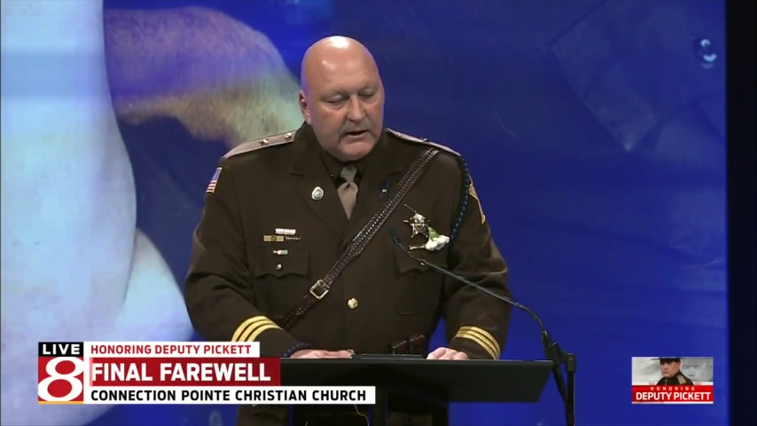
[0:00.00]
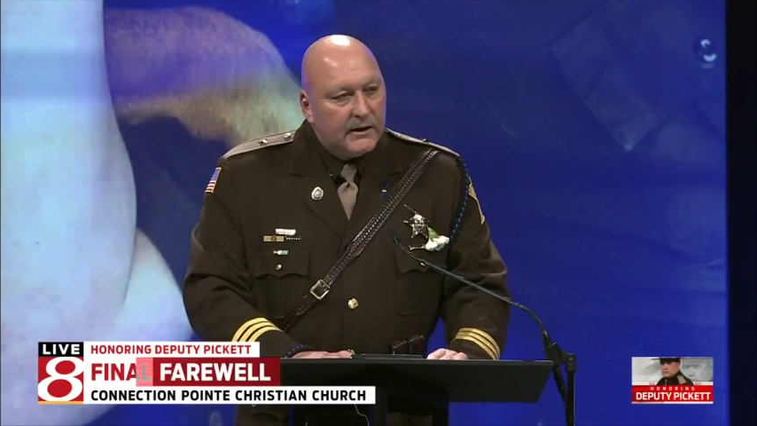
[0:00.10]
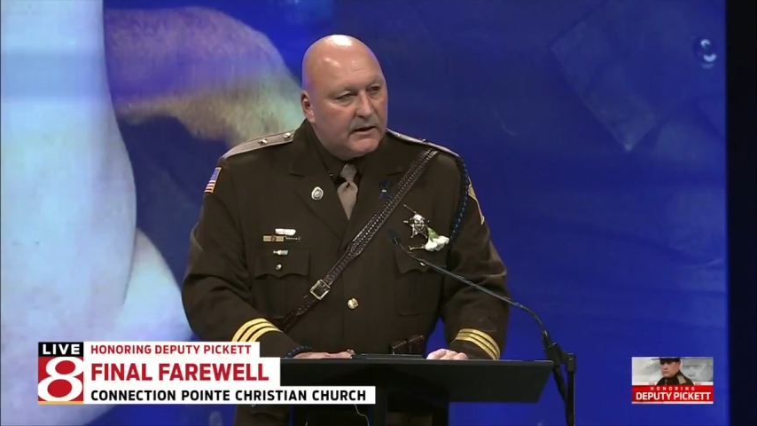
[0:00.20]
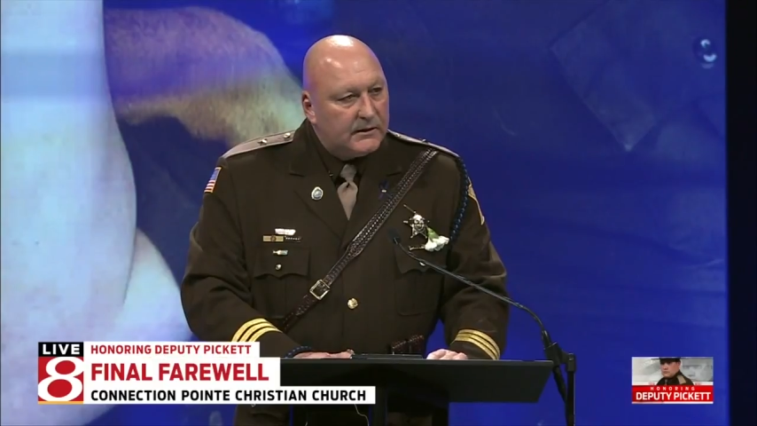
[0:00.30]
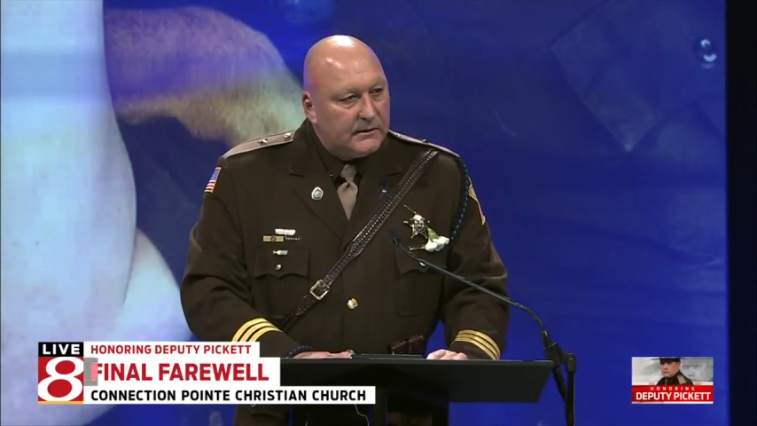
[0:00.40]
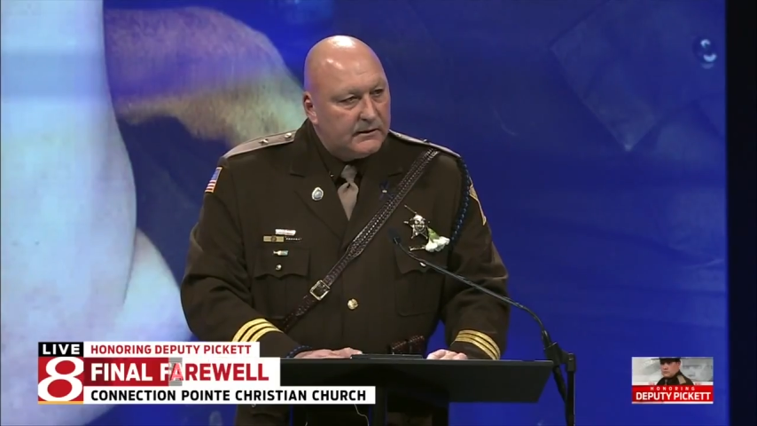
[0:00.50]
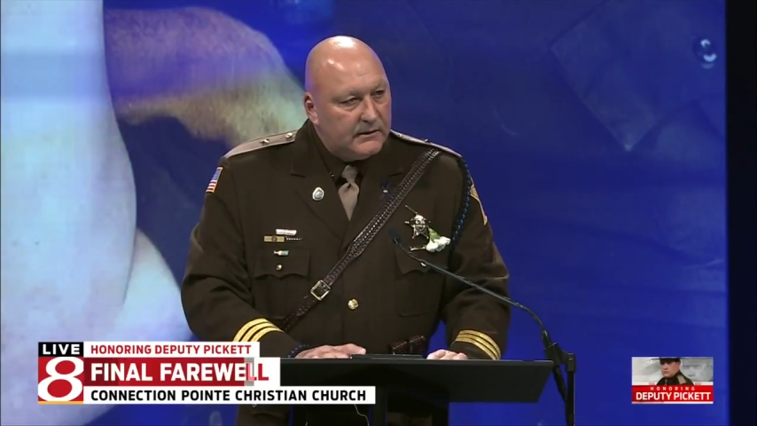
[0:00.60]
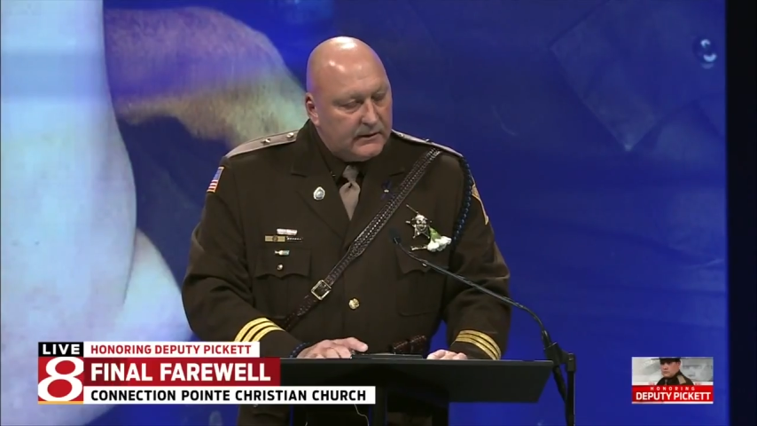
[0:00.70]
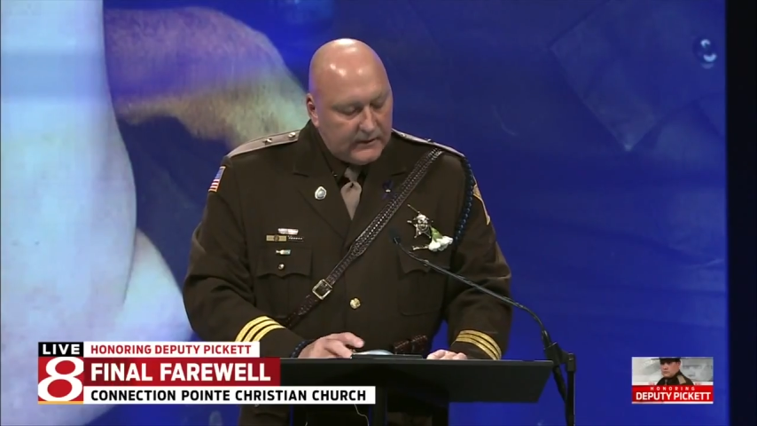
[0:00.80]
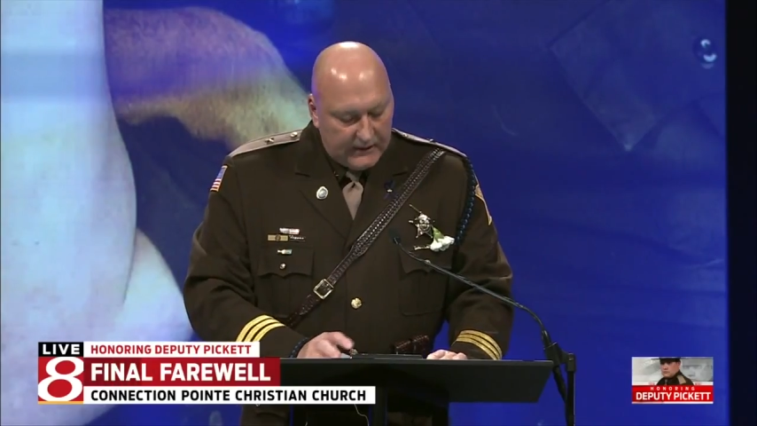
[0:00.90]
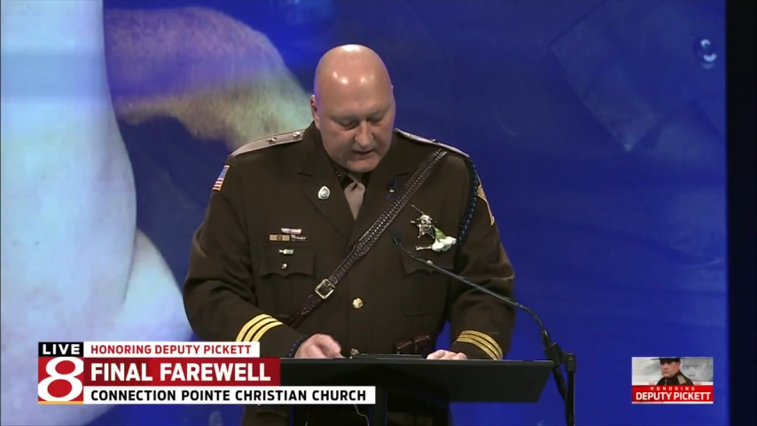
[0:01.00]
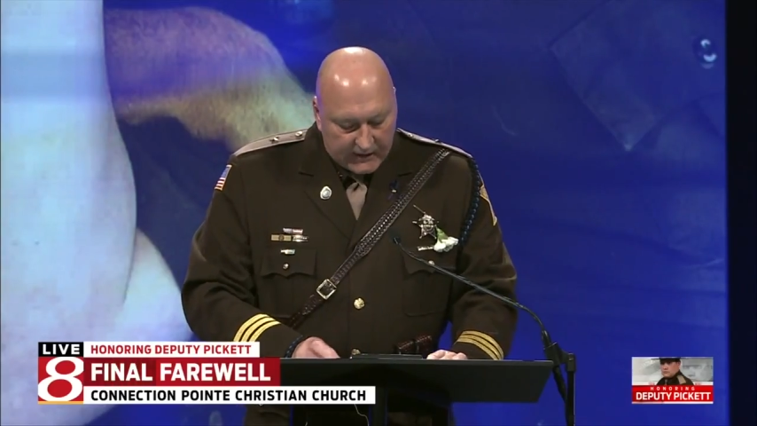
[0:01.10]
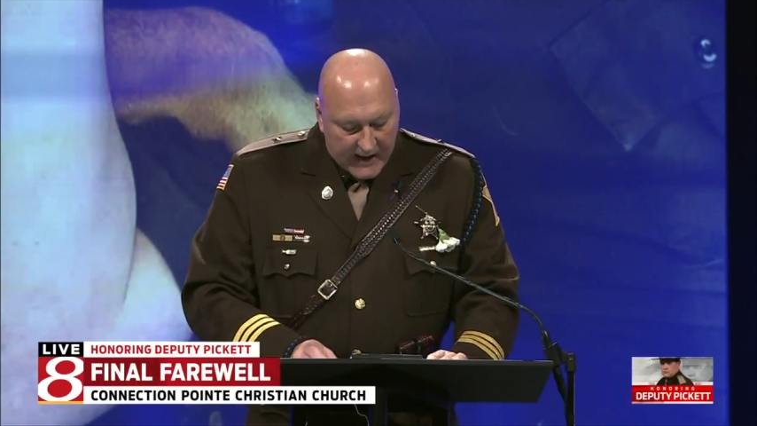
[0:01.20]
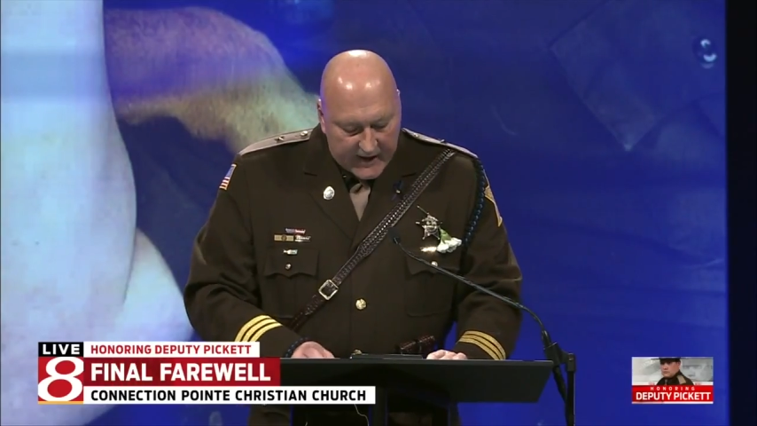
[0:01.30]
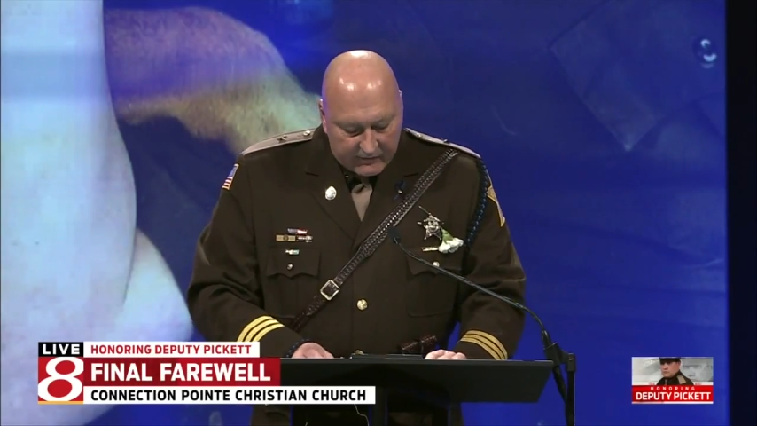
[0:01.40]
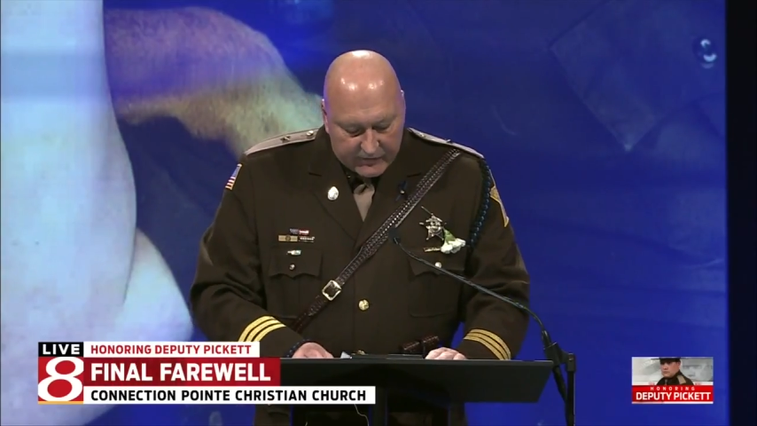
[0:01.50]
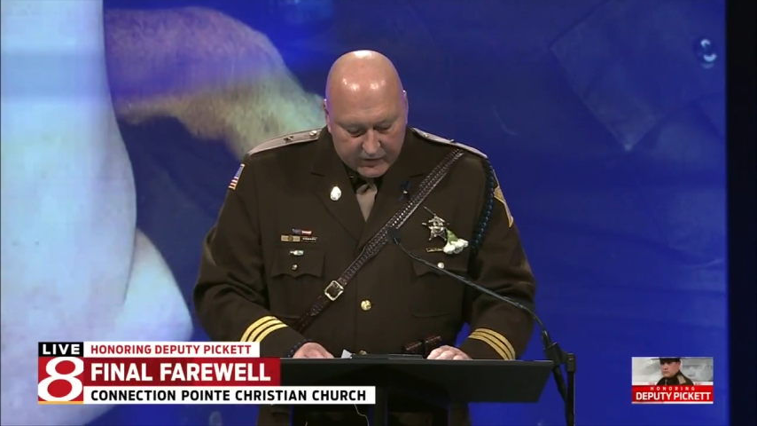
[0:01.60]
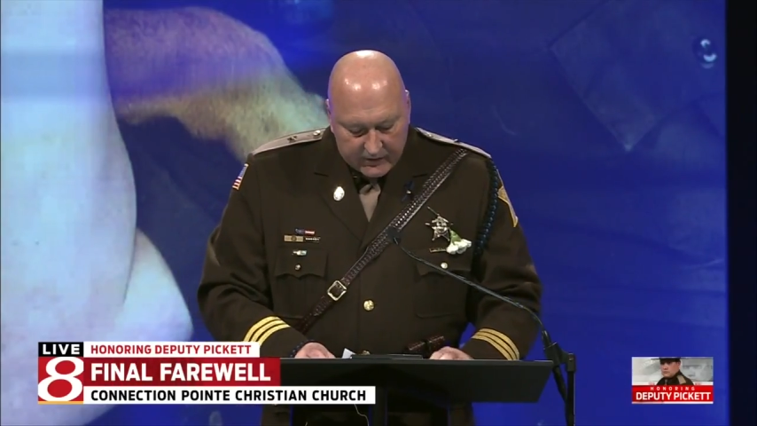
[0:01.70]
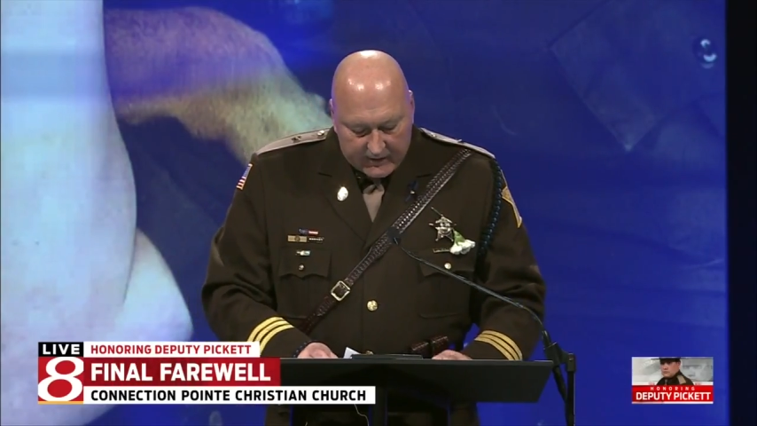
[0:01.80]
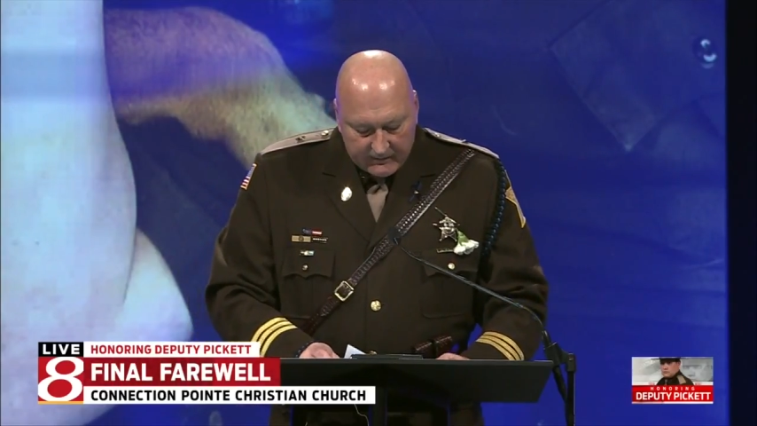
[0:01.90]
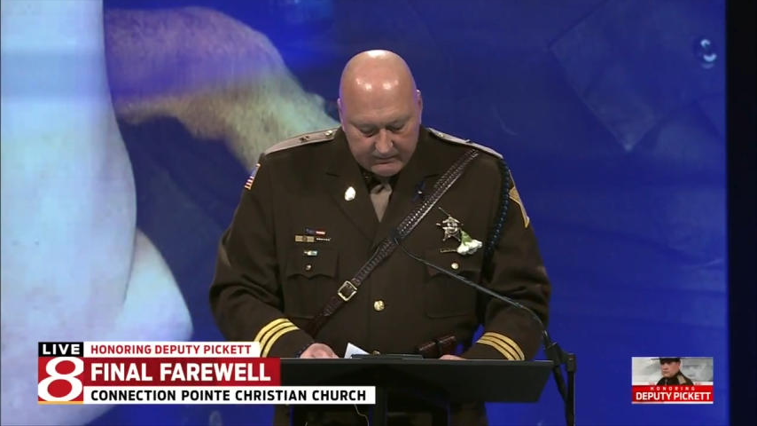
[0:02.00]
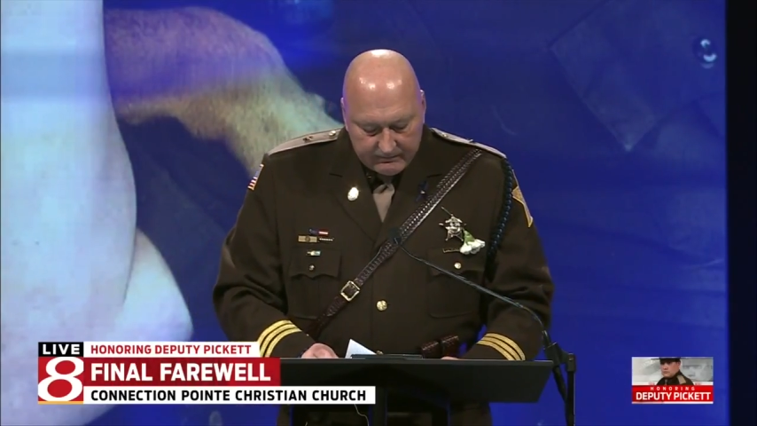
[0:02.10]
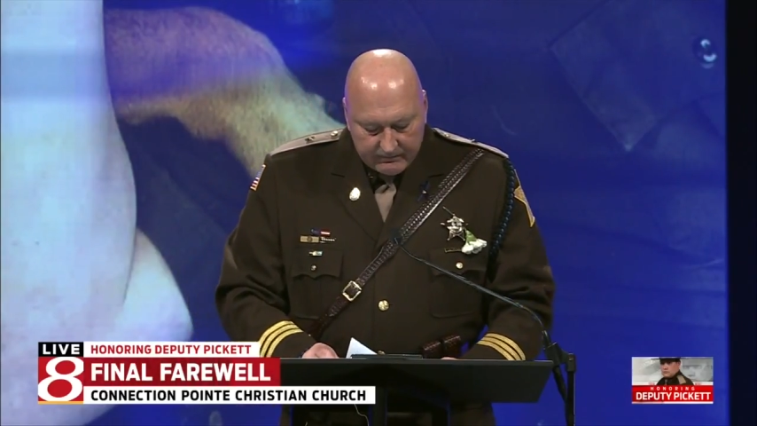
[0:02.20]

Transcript: killed in the line of duty.